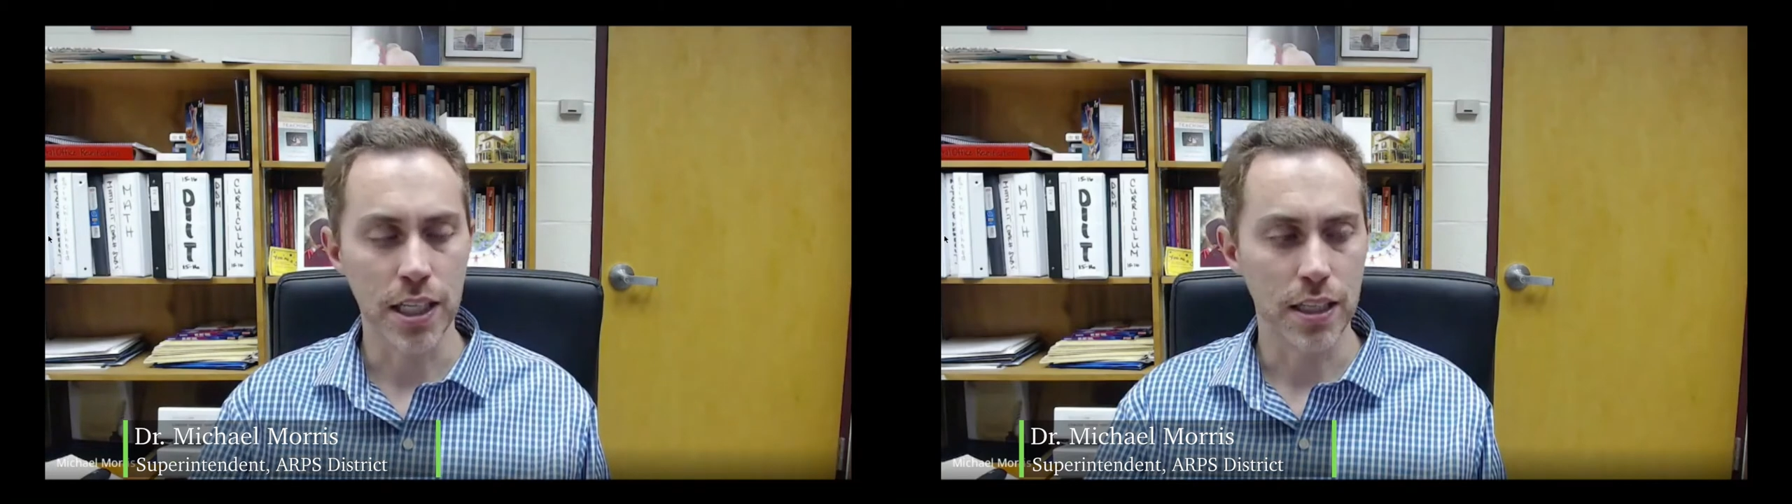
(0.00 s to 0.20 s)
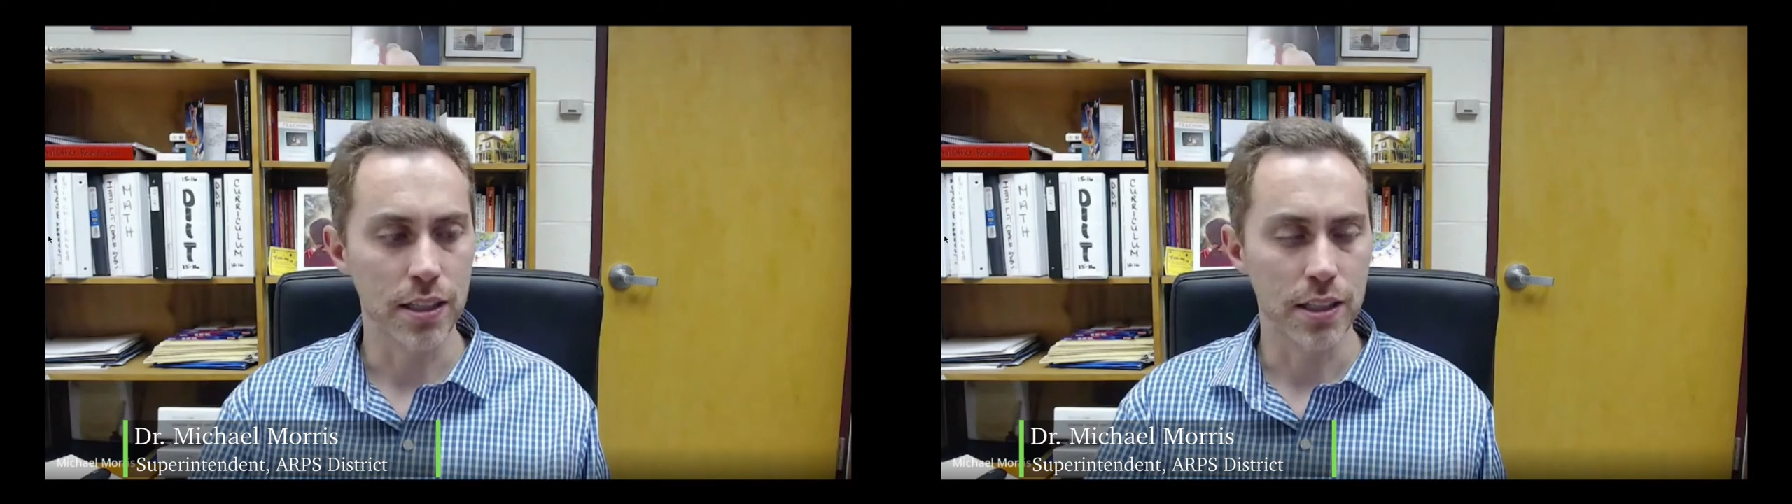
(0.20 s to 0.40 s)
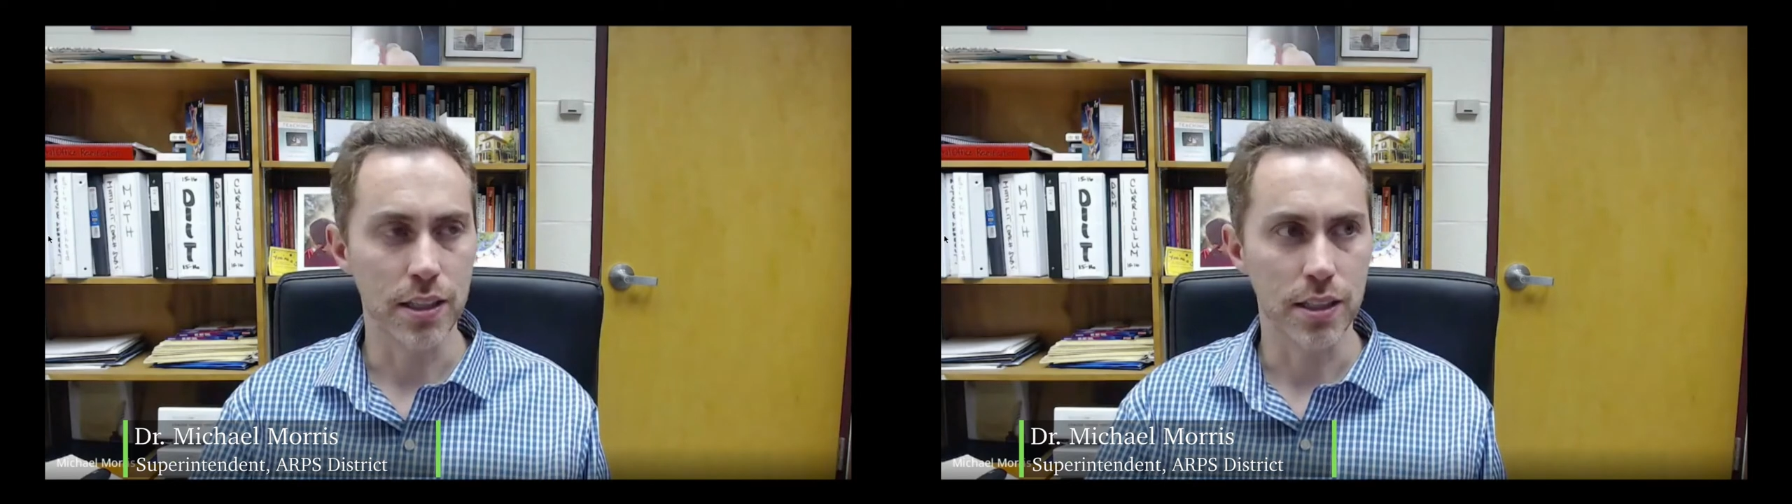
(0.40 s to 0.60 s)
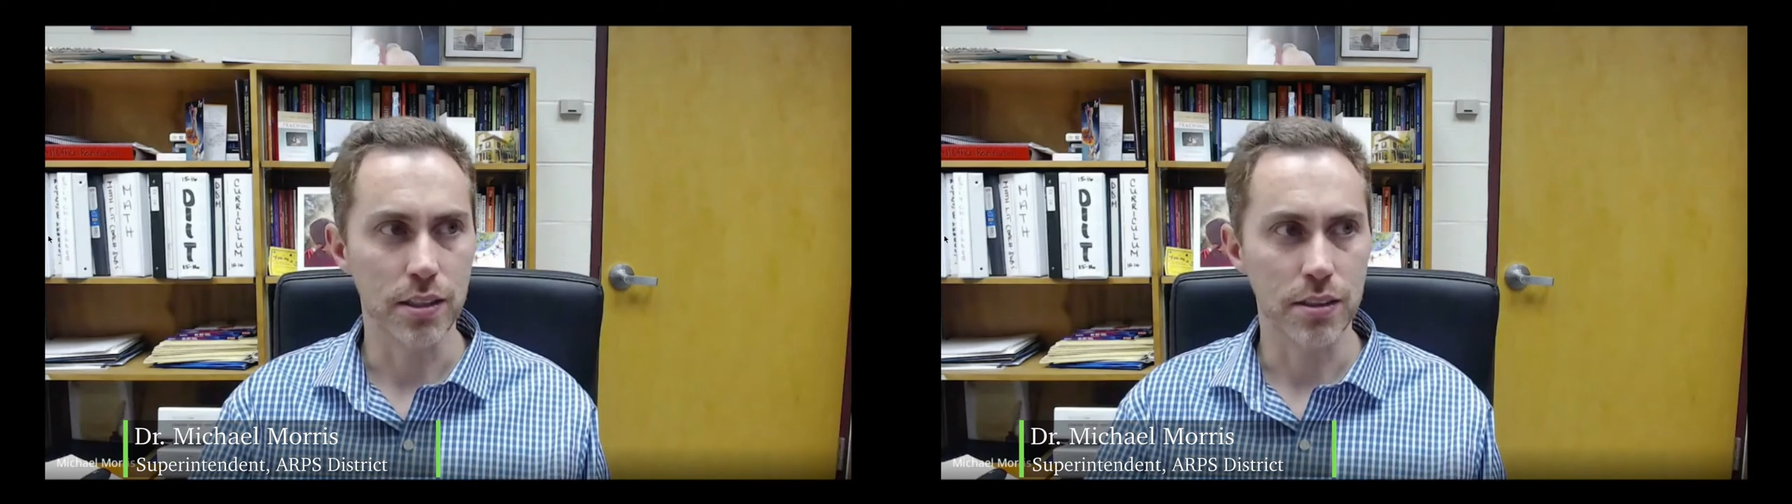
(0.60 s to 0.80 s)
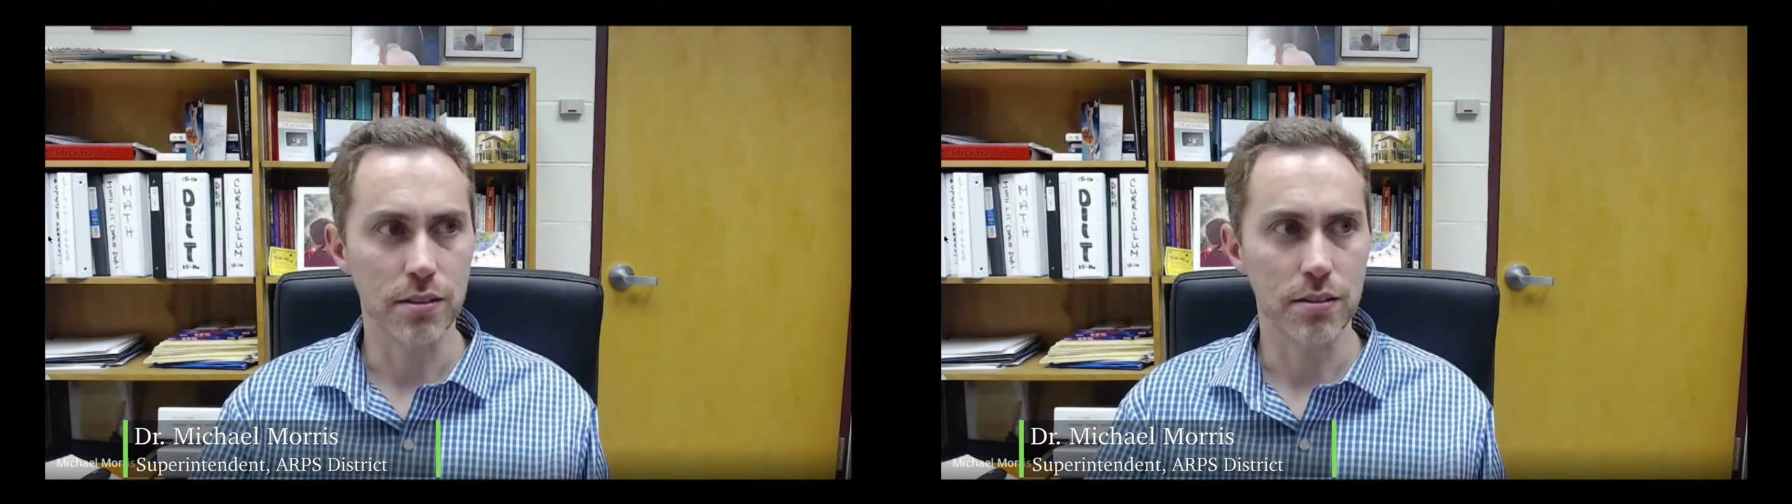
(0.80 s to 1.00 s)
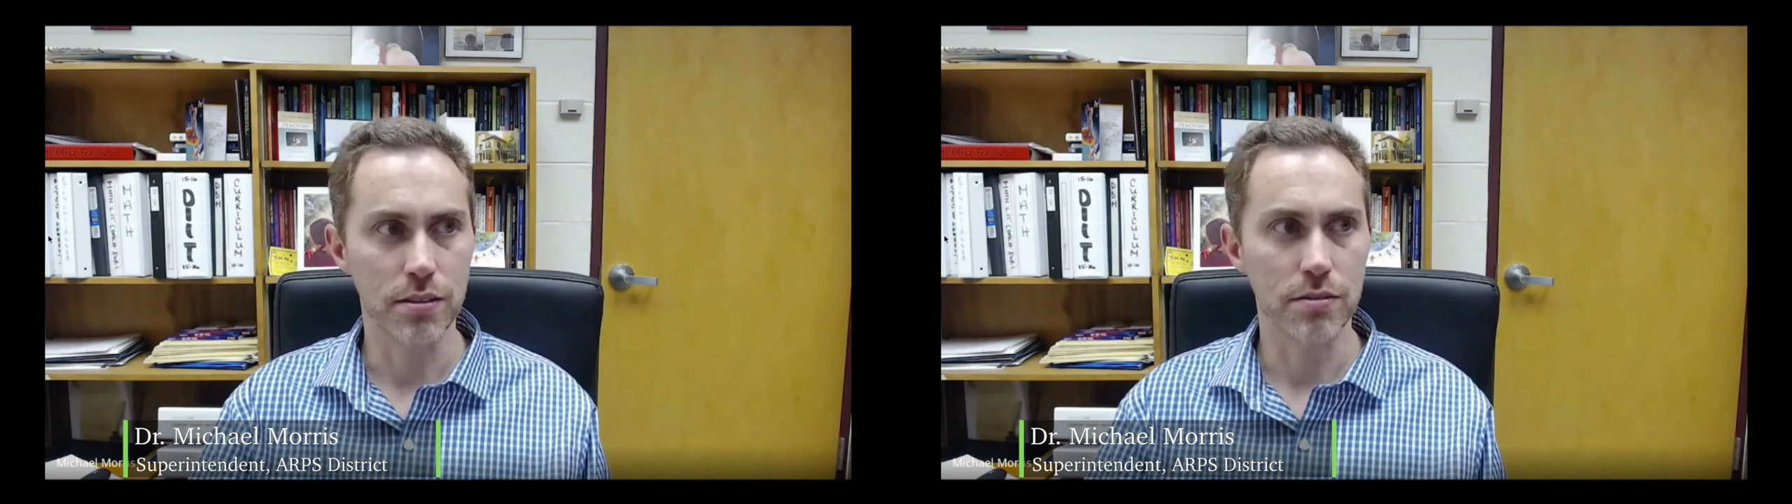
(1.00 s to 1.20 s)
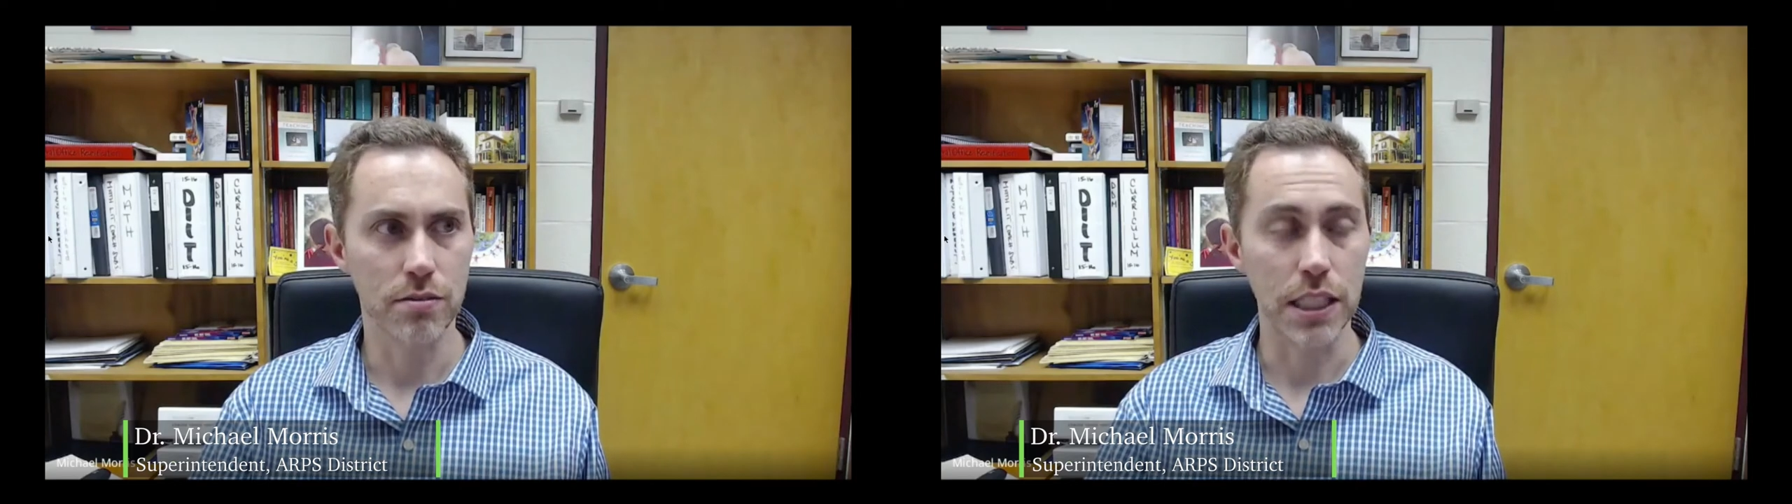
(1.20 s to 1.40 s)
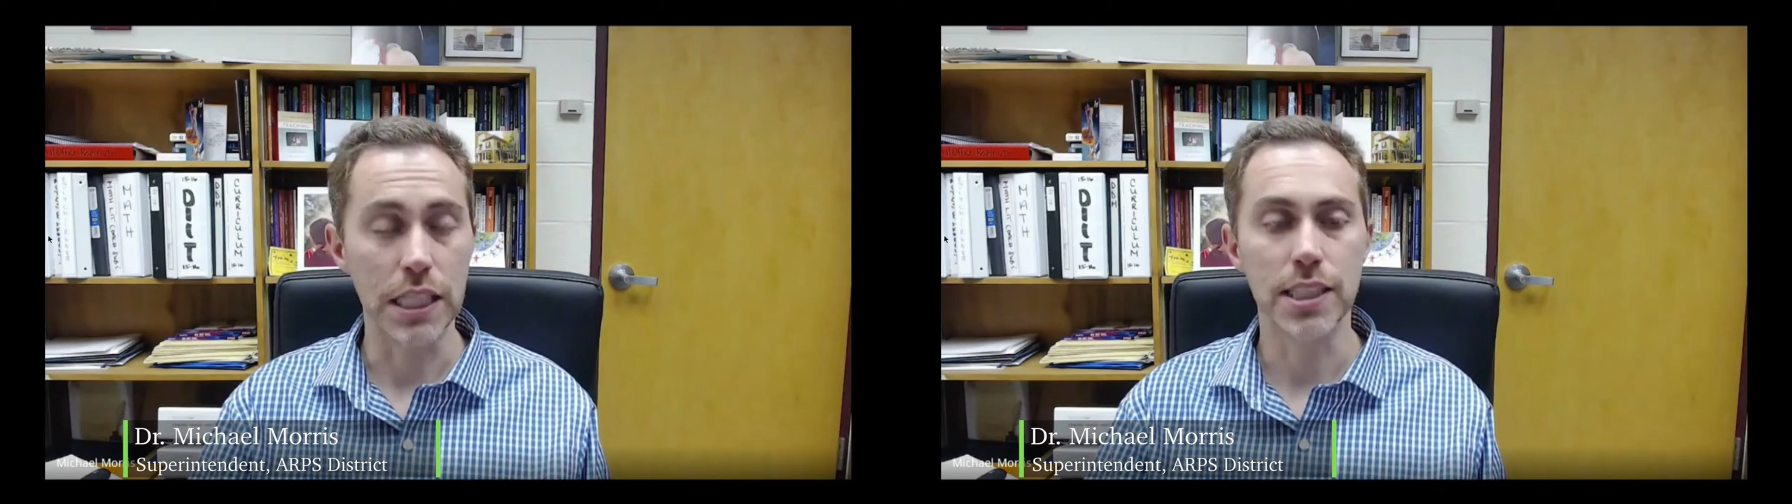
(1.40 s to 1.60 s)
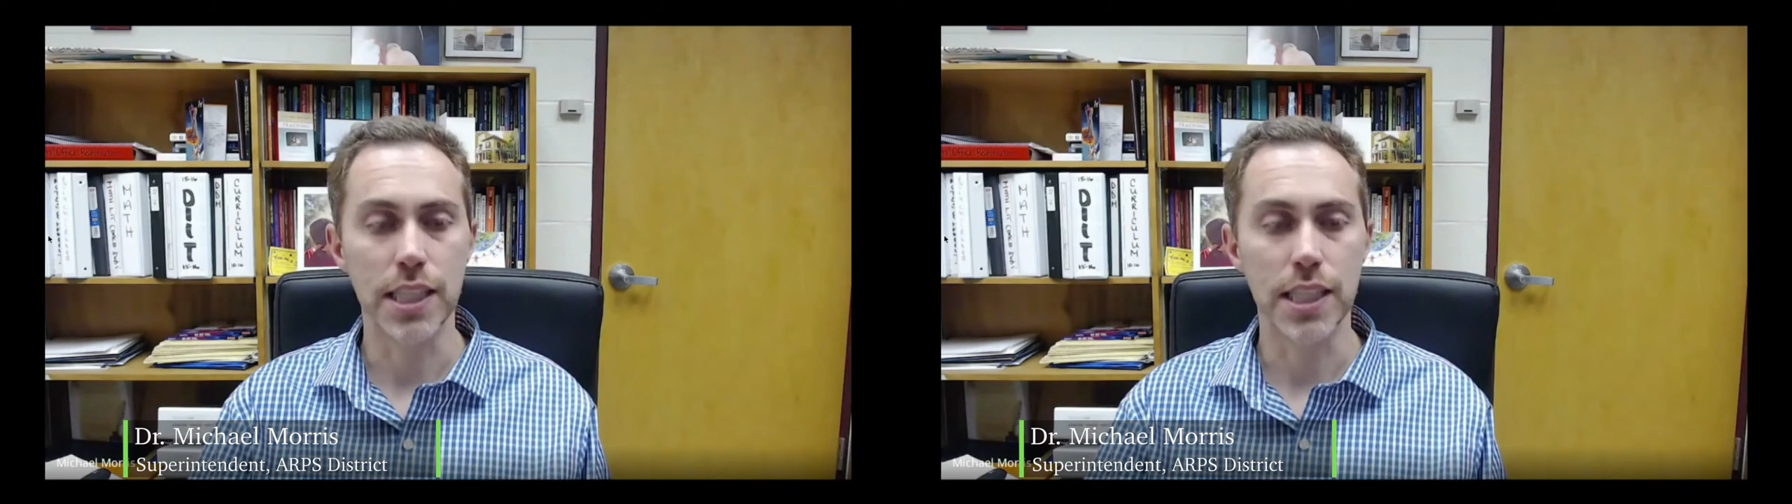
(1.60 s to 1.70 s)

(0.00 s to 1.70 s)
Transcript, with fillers: the least